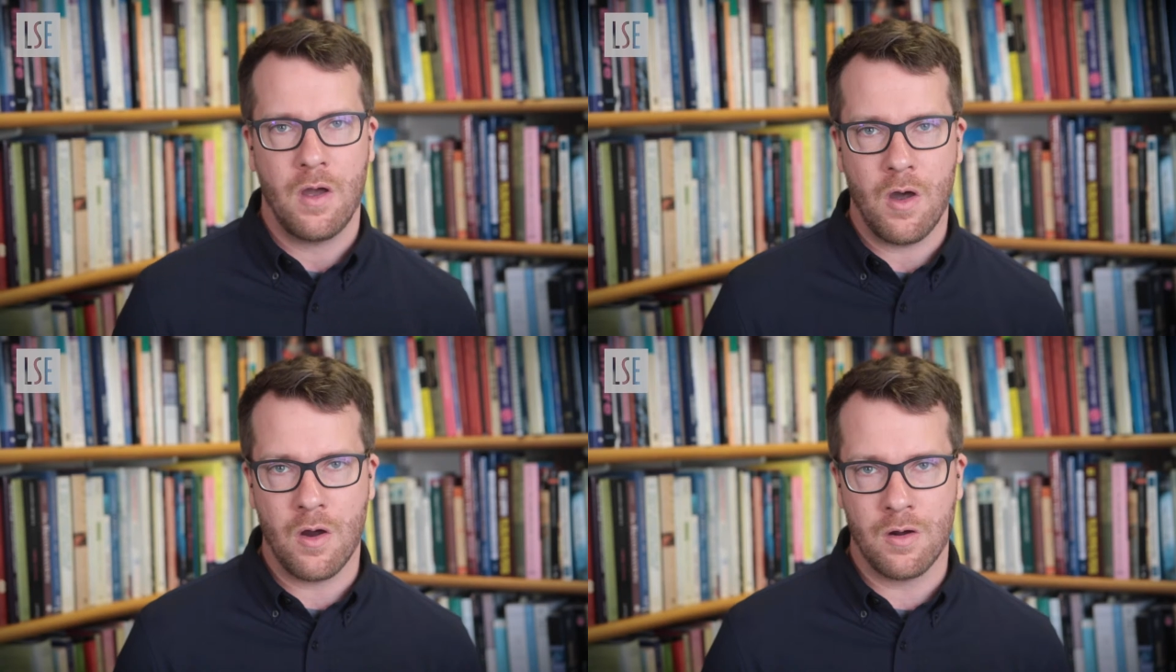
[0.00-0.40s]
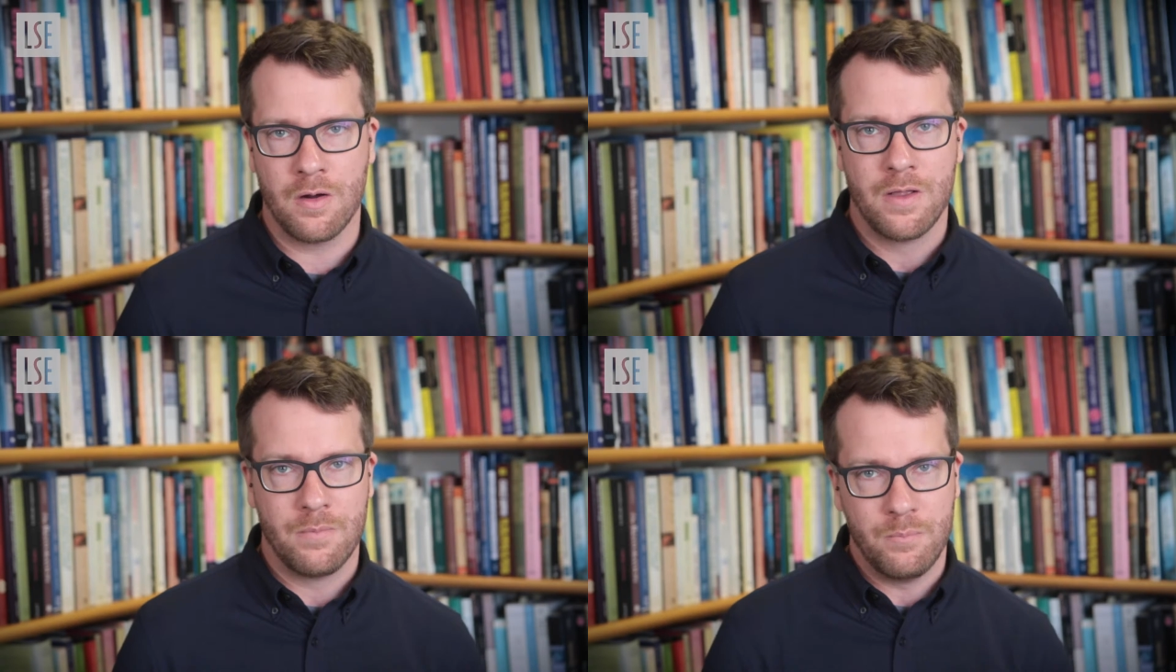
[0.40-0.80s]

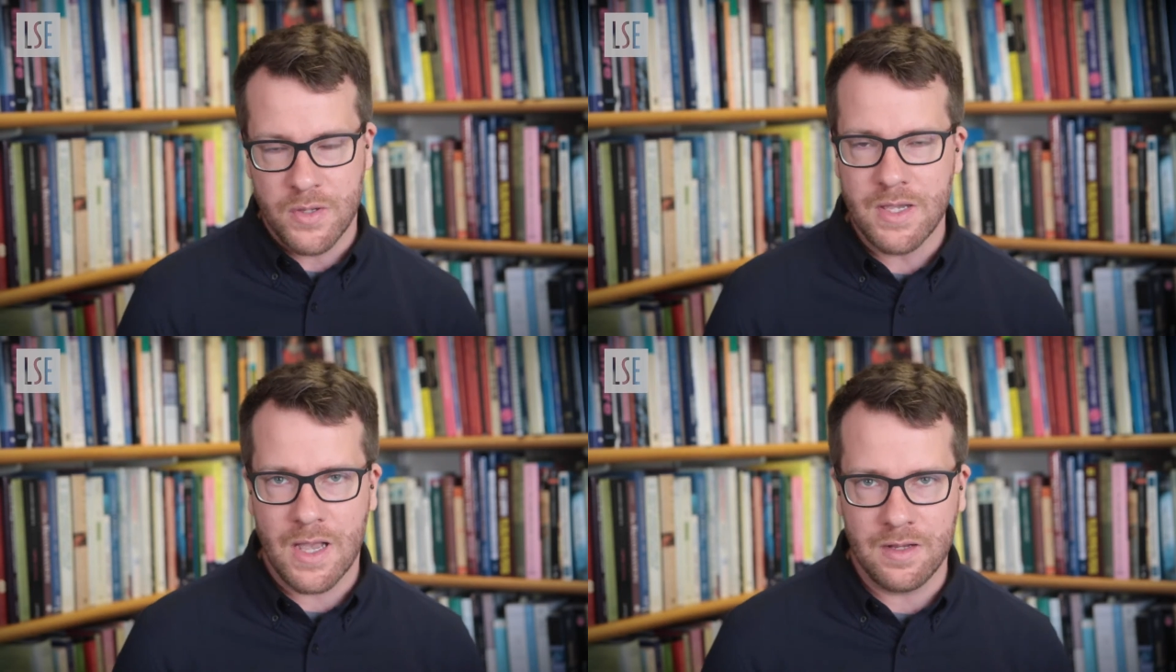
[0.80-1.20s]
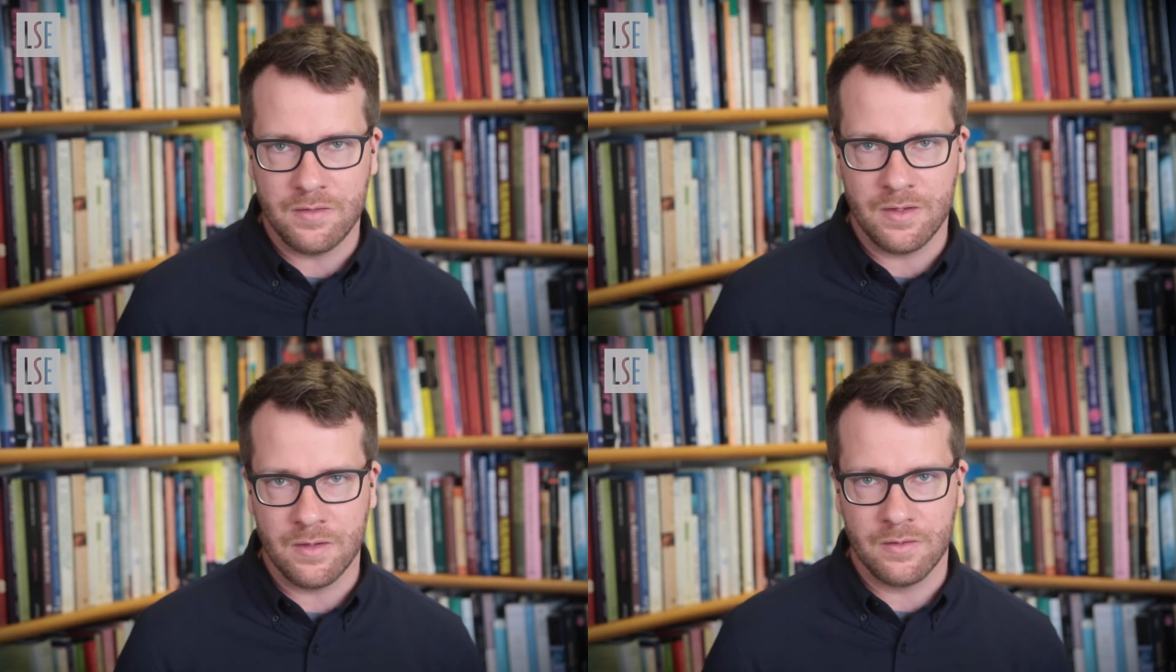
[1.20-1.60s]
are big
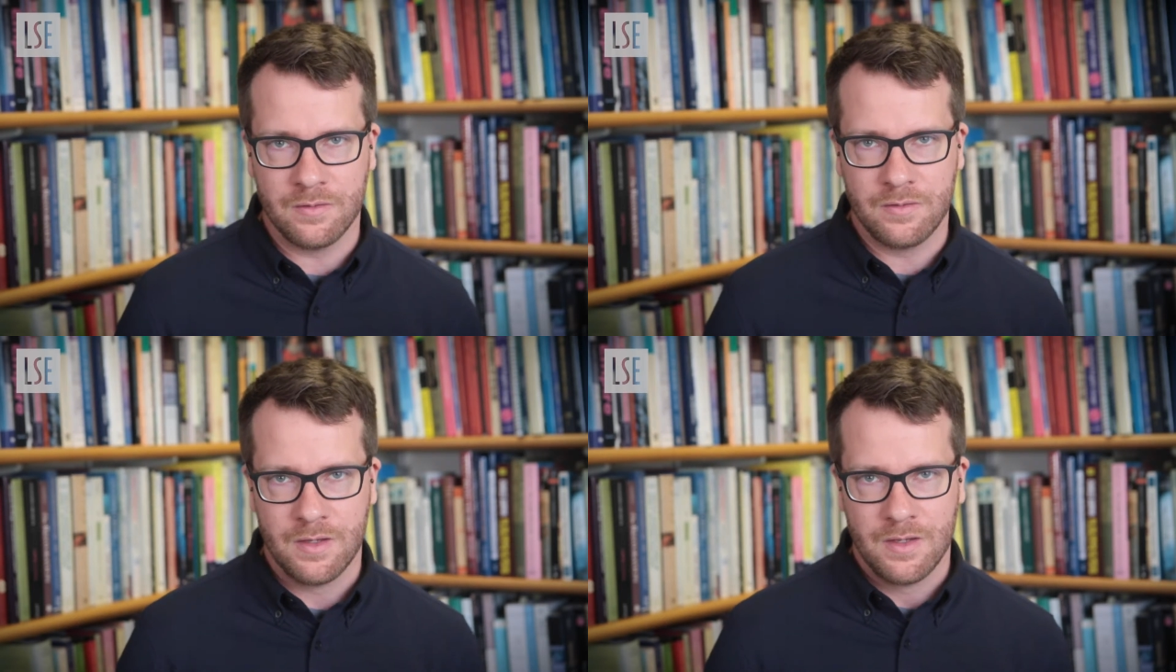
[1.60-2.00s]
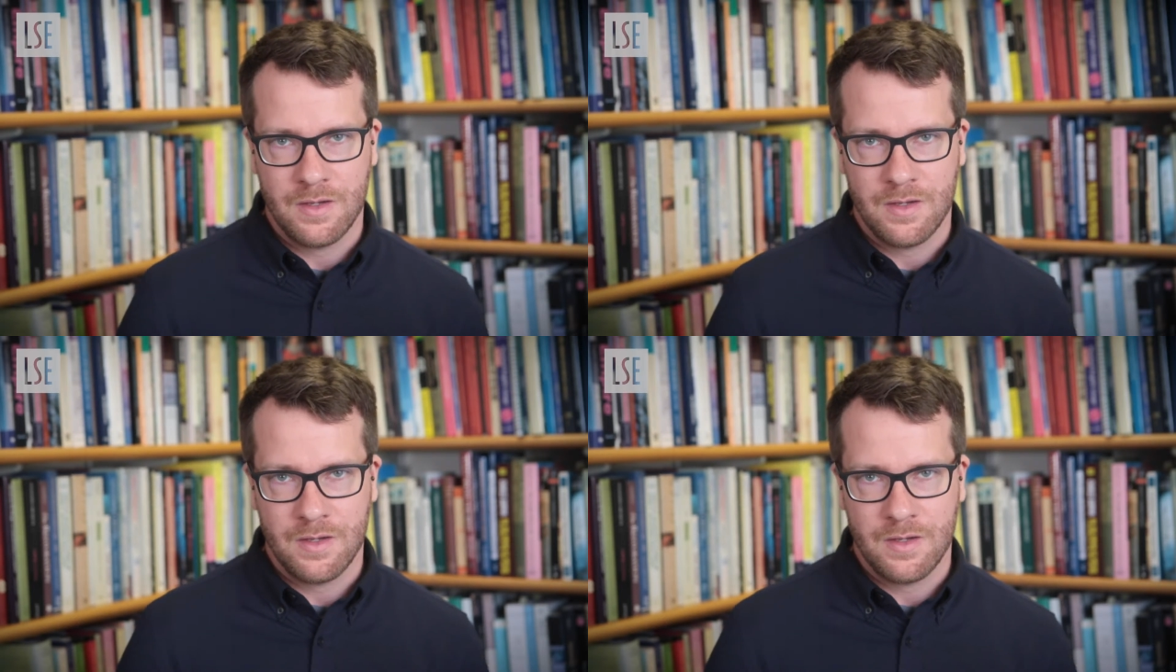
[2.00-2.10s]
ideas,